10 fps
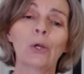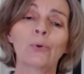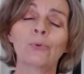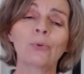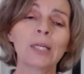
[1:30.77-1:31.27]

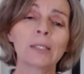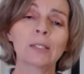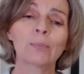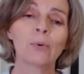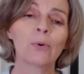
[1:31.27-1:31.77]
great
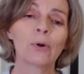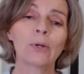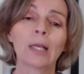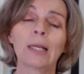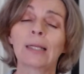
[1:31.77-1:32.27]

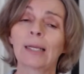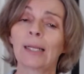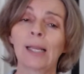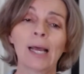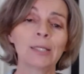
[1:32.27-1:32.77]
support,
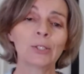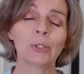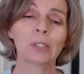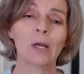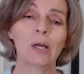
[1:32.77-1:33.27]
gonna last
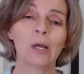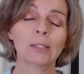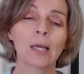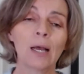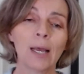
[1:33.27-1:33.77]
you a
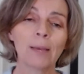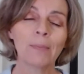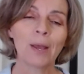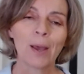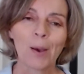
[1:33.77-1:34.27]
long time,